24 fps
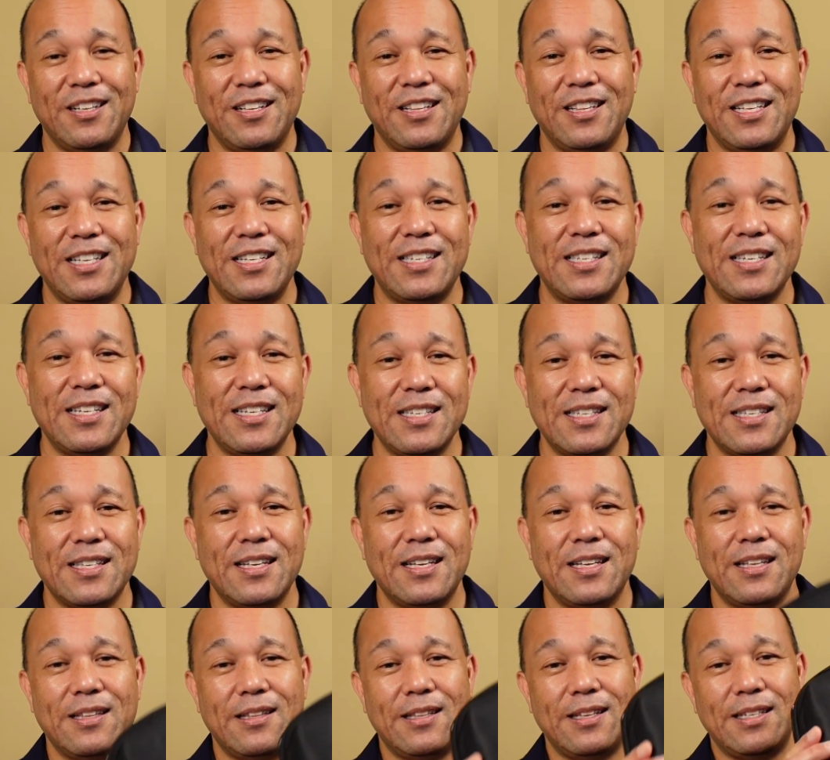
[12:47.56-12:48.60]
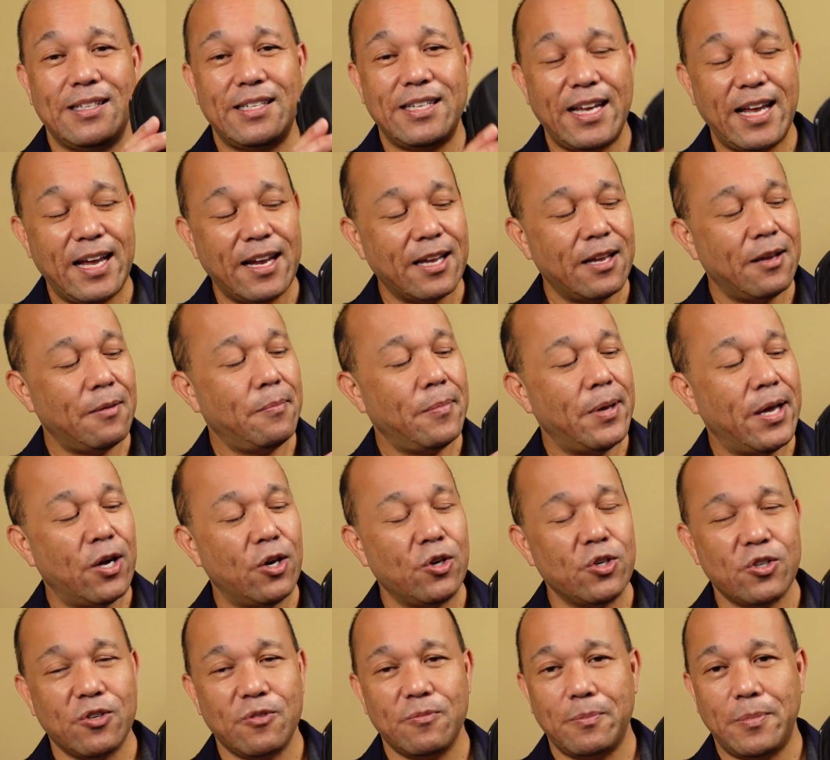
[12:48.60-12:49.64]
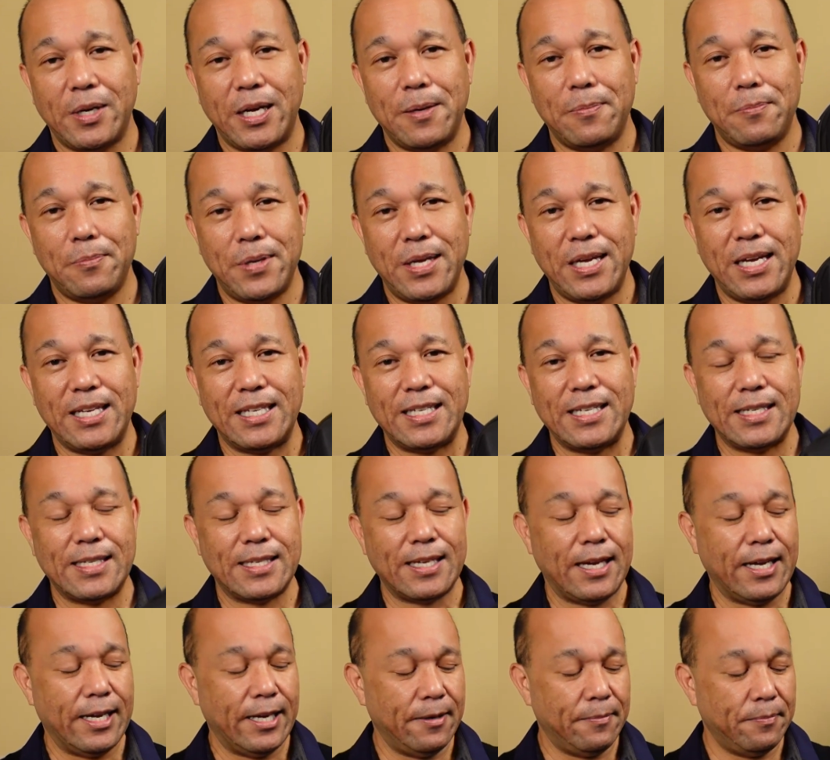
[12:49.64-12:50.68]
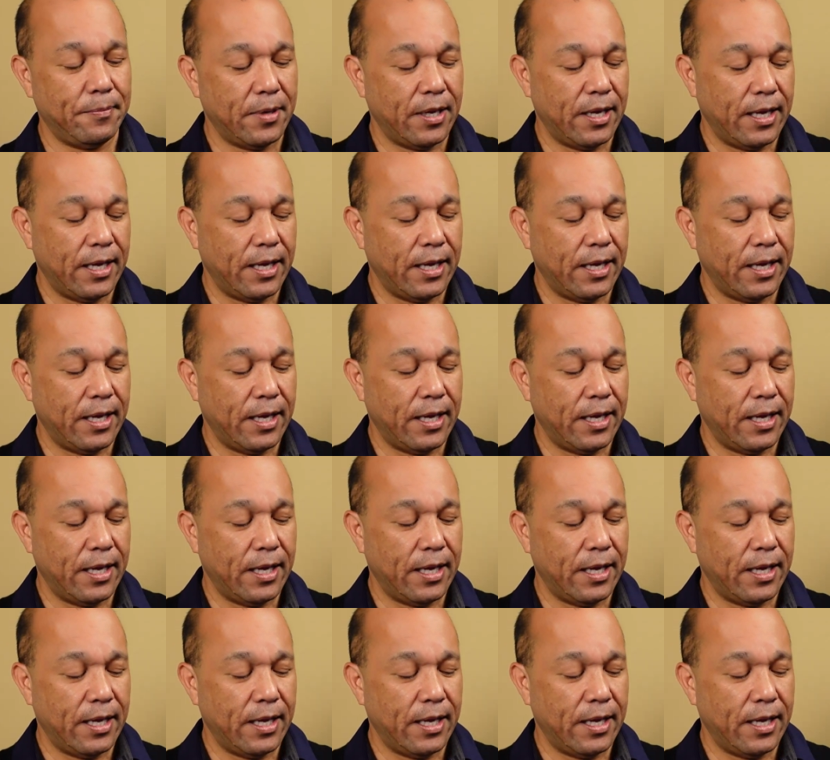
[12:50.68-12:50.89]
This is the Tech Pouch by Peak Design.